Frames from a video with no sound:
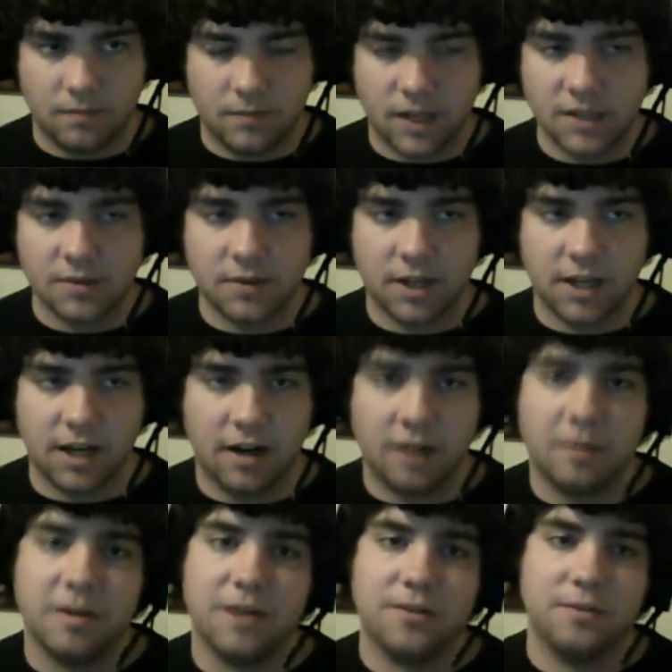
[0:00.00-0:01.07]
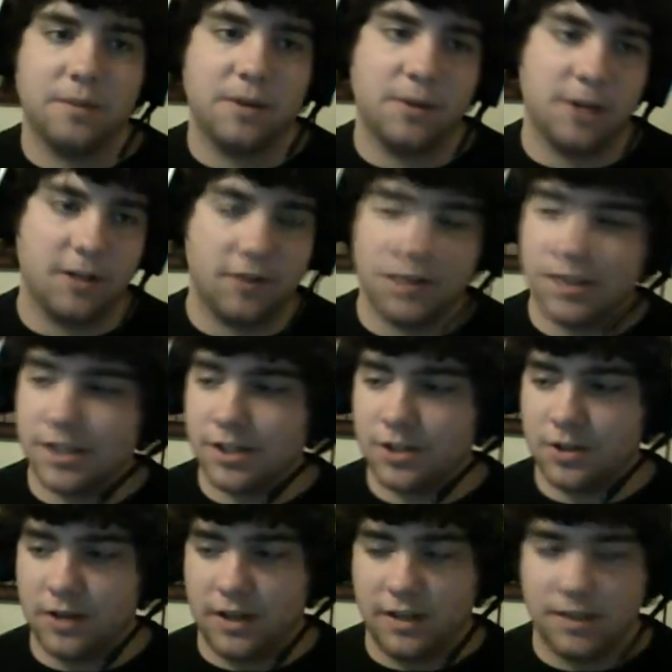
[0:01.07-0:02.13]
That's what I care about. But whatever, it's not
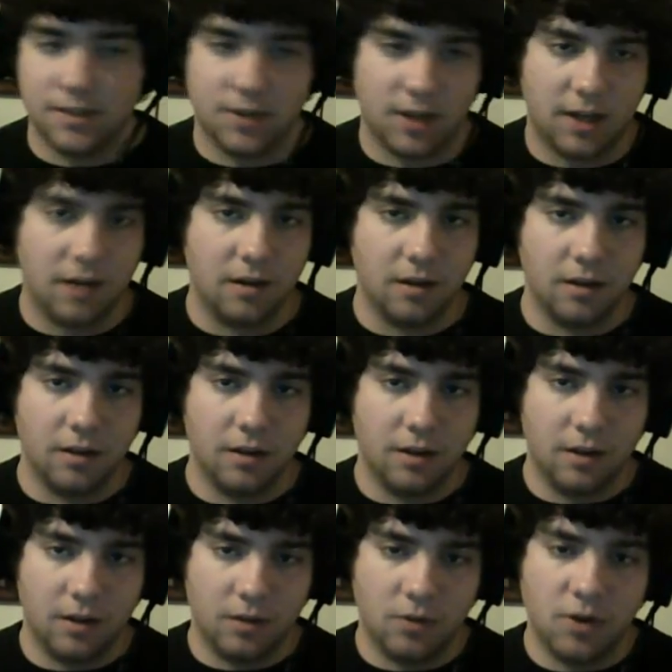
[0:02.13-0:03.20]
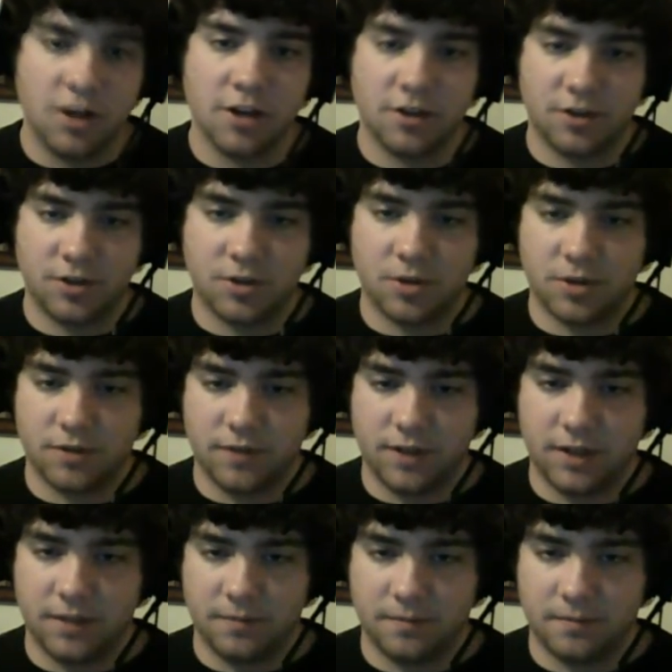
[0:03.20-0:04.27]
showing it. It's okay. We know there's cores over there.